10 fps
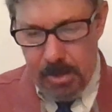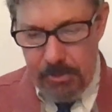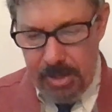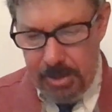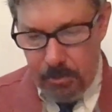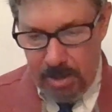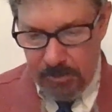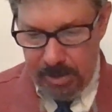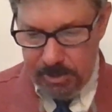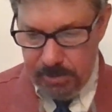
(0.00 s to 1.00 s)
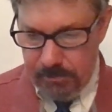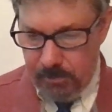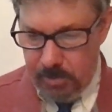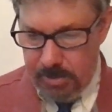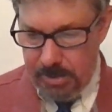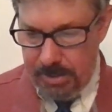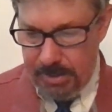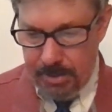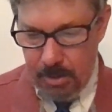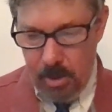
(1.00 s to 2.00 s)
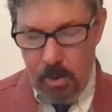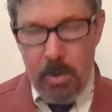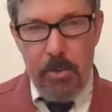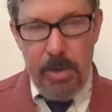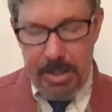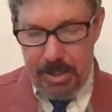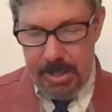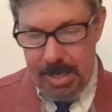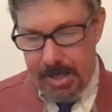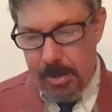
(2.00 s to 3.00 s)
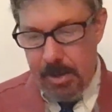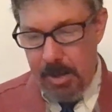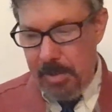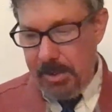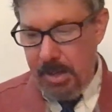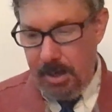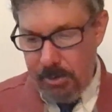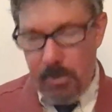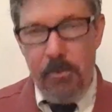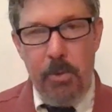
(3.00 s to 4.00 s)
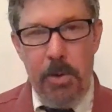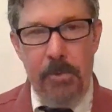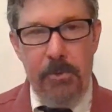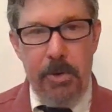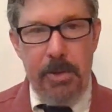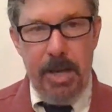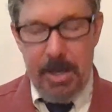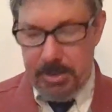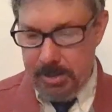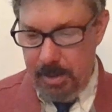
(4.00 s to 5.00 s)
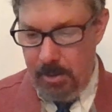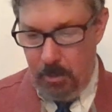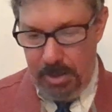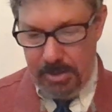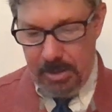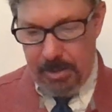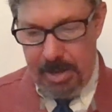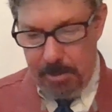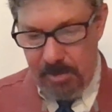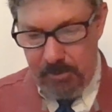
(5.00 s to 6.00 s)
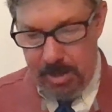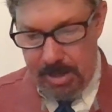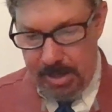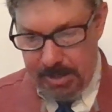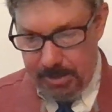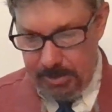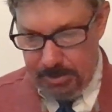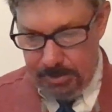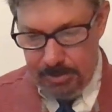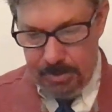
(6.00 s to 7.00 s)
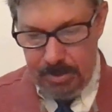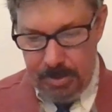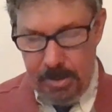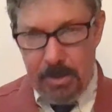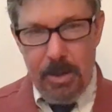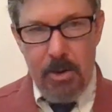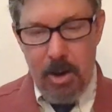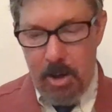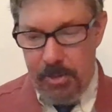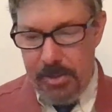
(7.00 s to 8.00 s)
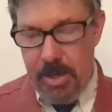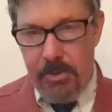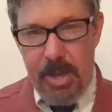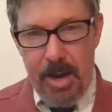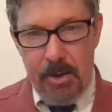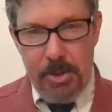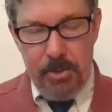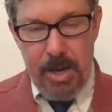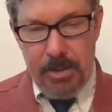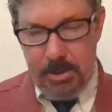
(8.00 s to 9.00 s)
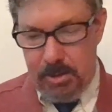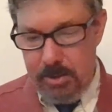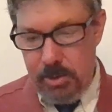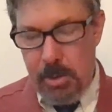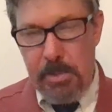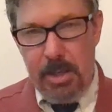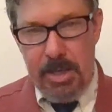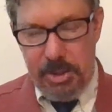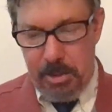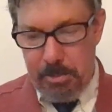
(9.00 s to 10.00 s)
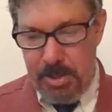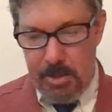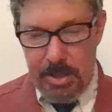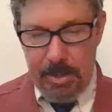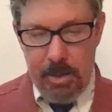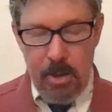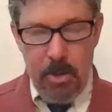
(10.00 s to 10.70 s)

Then in Revelation 14, we read again about the 144,000 with the Lamb of God. They're all they're there throughout the tribulation period,